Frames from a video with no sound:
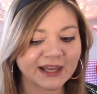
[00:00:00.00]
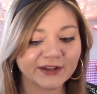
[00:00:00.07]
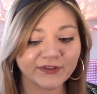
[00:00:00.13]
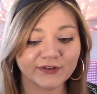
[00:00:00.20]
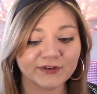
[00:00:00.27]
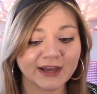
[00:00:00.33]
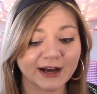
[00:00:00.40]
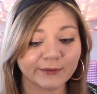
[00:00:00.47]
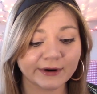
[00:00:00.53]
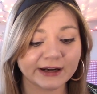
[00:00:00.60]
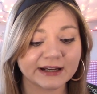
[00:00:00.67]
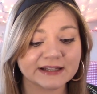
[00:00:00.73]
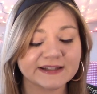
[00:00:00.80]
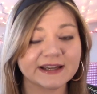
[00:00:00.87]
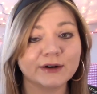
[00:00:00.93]
so now we're
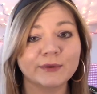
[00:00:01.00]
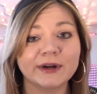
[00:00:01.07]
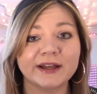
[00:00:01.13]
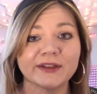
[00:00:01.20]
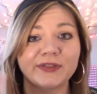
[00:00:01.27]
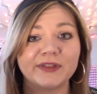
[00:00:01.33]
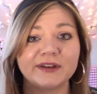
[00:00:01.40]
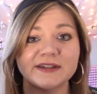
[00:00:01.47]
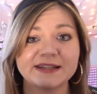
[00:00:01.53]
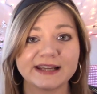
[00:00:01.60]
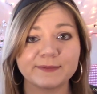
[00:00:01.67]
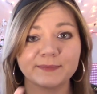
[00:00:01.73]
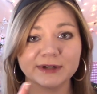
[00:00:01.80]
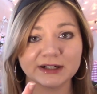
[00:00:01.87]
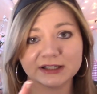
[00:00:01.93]
going to deal with the
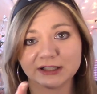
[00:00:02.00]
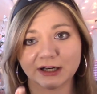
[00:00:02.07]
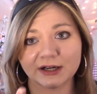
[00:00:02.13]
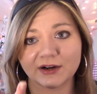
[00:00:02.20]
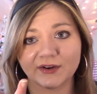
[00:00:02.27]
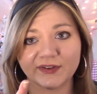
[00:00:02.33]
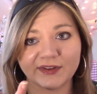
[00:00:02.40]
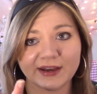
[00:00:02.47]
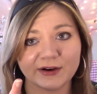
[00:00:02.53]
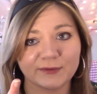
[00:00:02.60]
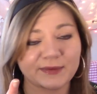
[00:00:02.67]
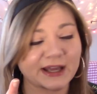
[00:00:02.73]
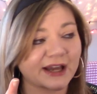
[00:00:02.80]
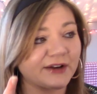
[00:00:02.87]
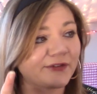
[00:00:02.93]
deeper, darker
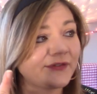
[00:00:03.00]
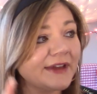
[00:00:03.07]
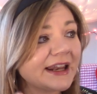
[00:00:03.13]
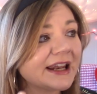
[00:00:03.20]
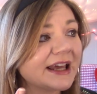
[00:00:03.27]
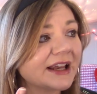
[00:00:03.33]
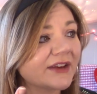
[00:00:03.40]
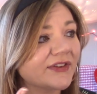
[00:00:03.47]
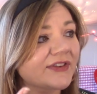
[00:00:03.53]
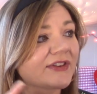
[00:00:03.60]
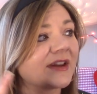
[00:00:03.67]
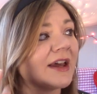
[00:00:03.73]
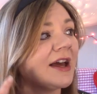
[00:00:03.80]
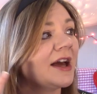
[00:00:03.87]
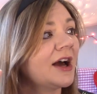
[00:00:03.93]
secret behind Phoenix.
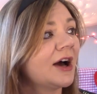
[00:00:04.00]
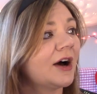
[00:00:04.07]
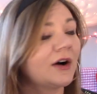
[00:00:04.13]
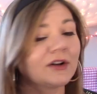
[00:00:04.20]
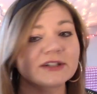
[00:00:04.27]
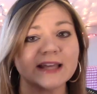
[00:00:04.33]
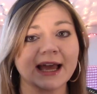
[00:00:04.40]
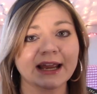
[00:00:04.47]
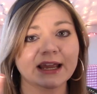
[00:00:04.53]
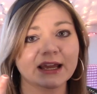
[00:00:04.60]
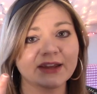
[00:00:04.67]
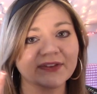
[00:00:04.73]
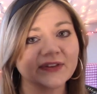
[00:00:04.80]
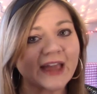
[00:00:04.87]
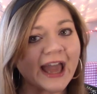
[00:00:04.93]

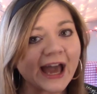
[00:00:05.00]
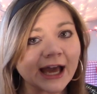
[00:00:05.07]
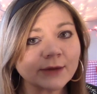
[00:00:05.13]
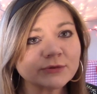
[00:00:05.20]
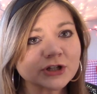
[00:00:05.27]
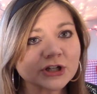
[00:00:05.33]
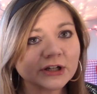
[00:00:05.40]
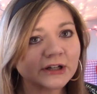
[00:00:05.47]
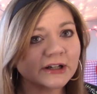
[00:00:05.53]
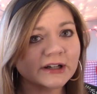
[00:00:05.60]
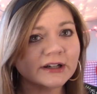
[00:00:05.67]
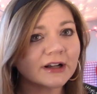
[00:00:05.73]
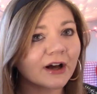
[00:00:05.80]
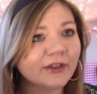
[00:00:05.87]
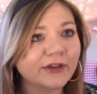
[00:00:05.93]
Olteca is
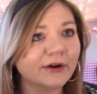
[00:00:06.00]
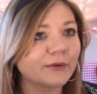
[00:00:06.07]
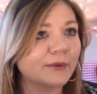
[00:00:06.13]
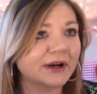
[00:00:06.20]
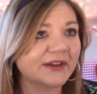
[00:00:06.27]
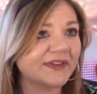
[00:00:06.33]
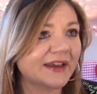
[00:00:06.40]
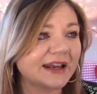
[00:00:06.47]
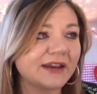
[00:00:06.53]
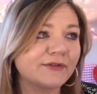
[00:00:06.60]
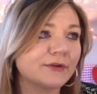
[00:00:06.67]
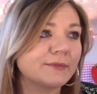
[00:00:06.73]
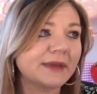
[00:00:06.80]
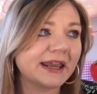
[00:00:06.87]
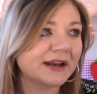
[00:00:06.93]
captured, although what does that
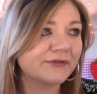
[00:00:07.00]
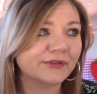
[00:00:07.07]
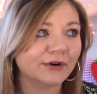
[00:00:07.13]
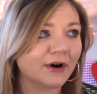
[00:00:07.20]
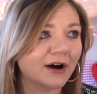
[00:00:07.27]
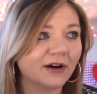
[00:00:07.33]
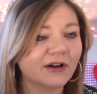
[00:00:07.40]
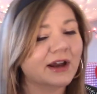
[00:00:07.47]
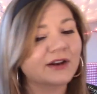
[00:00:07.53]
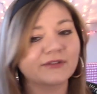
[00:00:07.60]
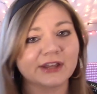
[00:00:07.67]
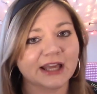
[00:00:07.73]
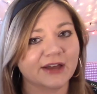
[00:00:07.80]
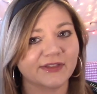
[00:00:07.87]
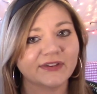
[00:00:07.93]
even mean if they're all kind of,
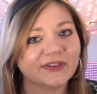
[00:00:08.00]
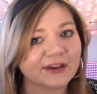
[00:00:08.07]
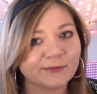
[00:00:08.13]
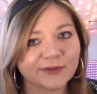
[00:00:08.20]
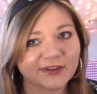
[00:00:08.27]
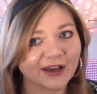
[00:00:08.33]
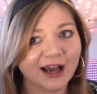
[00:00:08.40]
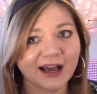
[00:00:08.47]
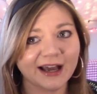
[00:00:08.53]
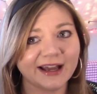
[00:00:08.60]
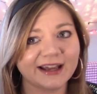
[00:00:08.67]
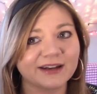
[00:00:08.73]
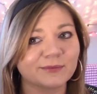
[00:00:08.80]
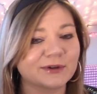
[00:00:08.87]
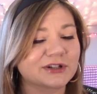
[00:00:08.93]
like, on the same
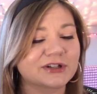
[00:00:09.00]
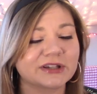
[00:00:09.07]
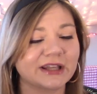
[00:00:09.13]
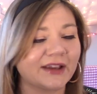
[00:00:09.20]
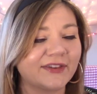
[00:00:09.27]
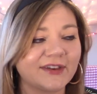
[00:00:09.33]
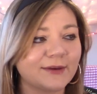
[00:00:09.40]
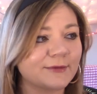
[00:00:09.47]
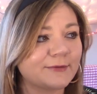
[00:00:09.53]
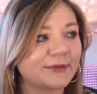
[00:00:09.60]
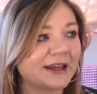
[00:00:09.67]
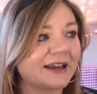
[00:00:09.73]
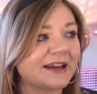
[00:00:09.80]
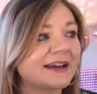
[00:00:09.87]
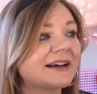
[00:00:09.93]
side, which they seem to
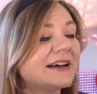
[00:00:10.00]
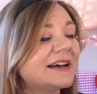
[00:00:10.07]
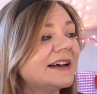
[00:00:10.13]
be.